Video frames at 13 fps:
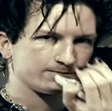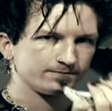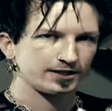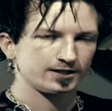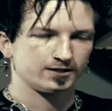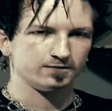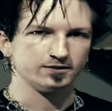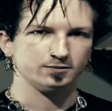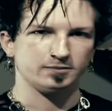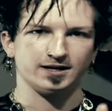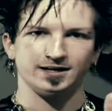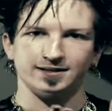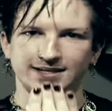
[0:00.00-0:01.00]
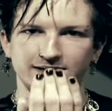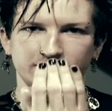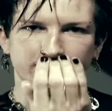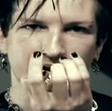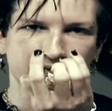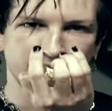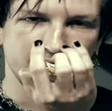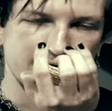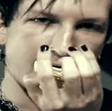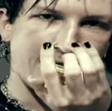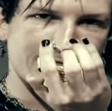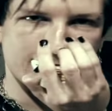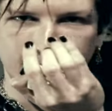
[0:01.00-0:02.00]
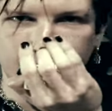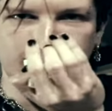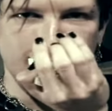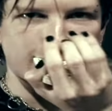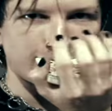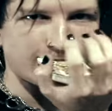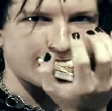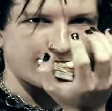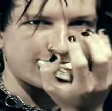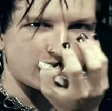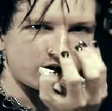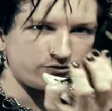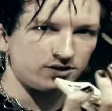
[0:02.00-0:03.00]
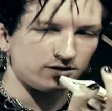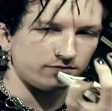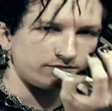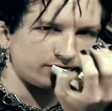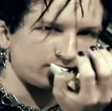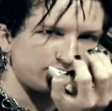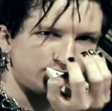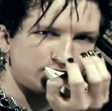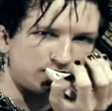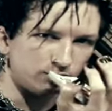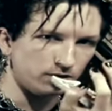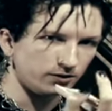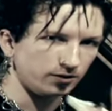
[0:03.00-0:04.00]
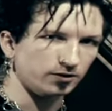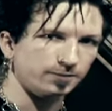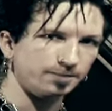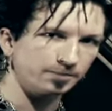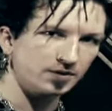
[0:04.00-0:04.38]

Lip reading: like you've just been on a desert island, and you see the first cheeseburger.